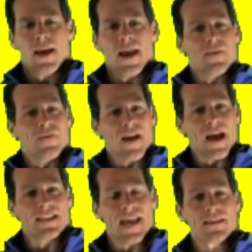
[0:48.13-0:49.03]
And the
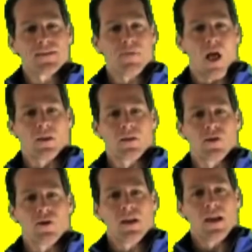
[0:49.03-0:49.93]
fatty acid
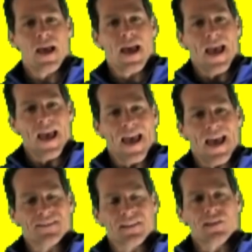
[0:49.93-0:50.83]
molecule
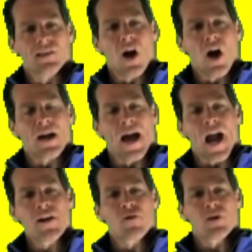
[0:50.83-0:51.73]
has a long
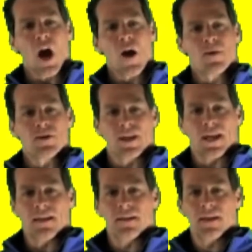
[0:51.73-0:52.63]
hydrocarbon
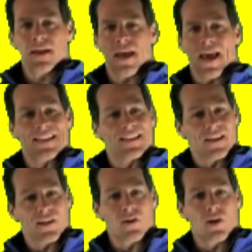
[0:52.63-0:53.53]
chain, a
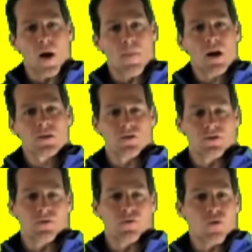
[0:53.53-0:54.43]
single
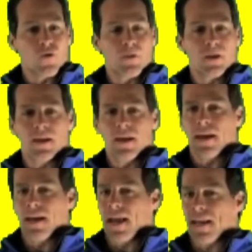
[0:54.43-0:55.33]
carboxyl group,
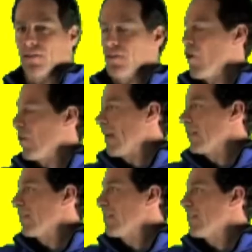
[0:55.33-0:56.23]
and it's known
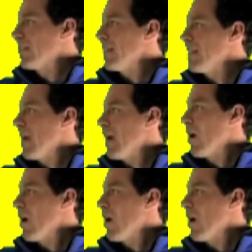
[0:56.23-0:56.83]
as COOH.